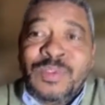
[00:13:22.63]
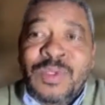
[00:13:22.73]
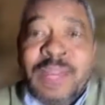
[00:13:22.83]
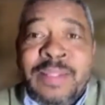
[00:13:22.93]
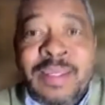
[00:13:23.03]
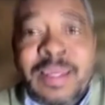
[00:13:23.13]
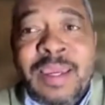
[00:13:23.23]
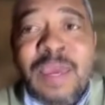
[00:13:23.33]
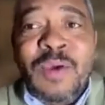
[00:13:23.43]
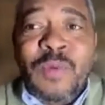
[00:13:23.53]
I
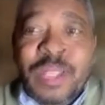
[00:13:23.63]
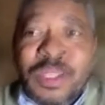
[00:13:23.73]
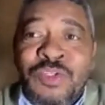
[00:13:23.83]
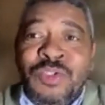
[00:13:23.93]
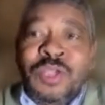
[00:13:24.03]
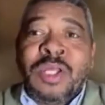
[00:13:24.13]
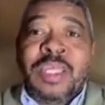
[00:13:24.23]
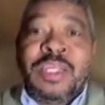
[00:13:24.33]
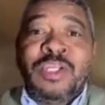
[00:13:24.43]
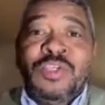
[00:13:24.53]
think we need to
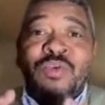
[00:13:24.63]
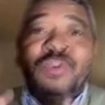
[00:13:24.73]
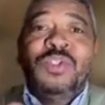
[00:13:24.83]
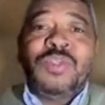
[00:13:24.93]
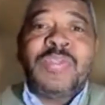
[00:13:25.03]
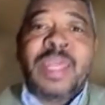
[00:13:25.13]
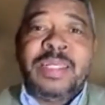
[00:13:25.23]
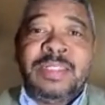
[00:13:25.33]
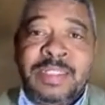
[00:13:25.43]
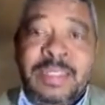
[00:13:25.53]
start getting used to the
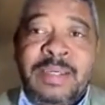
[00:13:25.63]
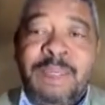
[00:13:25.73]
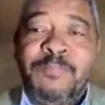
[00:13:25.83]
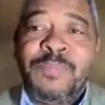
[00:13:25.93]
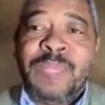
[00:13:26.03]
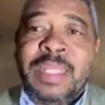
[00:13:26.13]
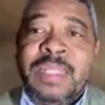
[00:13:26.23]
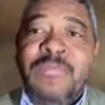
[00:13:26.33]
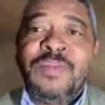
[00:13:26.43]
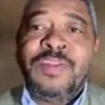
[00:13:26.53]
idea
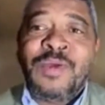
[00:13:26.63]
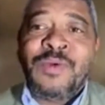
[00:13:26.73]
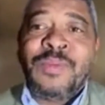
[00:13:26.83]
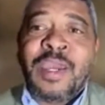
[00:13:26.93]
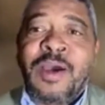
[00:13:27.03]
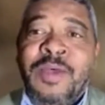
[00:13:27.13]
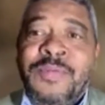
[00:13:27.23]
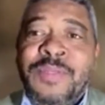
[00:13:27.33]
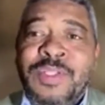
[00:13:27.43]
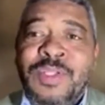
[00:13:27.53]
that even though there are
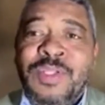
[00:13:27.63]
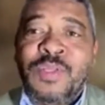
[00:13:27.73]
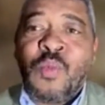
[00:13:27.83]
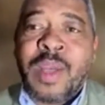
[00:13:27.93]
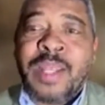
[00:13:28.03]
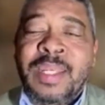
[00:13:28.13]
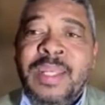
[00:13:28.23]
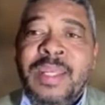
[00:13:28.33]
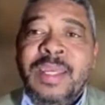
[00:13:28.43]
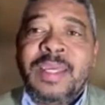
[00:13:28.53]
31
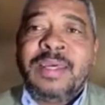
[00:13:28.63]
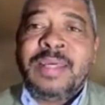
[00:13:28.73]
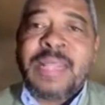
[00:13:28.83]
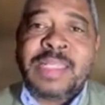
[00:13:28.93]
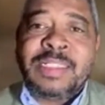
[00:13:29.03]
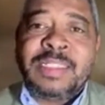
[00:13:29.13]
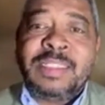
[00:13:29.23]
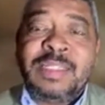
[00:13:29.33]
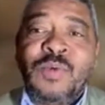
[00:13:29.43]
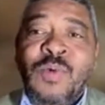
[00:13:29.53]

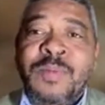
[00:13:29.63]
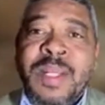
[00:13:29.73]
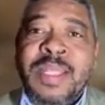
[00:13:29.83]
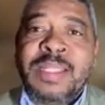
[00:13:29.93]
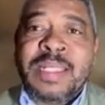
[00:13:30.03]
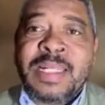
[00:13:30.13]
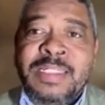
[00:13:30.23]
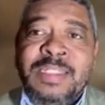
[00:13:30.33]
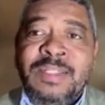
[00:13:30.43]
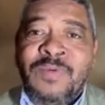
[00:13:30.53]
million
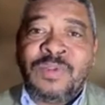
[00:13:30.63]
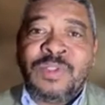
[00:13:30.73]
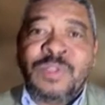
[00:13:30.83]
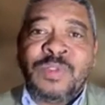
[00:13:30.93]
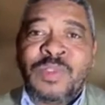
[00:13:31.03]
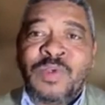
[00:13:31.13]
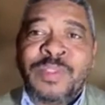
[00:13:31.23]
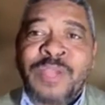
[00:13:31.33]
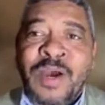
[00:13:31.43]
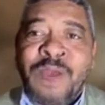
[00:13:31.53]
registered voters, which is
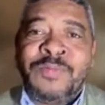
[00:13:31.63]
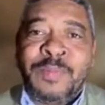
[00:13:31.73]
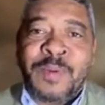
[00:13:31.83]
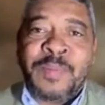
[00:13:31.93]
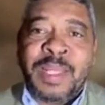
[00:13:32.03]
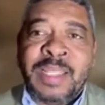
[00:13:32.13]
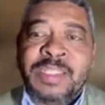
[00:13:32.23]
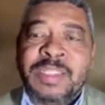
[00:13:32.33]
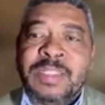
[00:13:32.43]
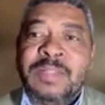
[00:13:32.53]
almost half the
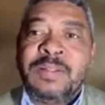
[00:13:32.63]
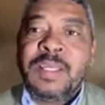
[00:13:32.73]
population,